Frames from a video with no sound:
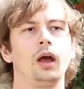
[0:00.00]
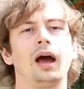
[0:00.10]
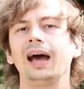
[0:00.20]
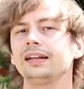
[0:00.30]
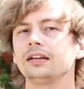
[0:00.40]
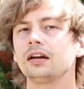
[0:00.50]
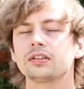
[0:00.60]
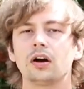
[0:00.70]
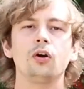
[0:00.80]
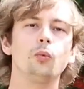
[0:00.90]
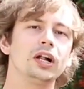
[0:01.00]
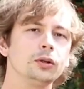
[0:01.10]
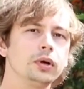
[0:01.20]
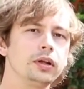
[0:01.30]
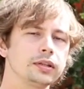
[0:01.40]
Handguards are well
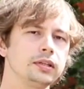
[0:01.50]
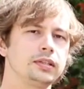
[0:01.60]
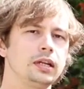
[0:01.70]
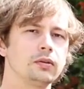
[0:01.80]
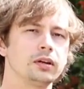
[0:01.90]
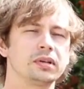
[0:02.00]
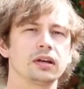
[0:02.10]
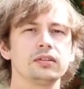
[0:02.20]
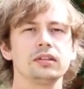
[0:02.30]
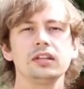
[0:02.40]
worth considering because in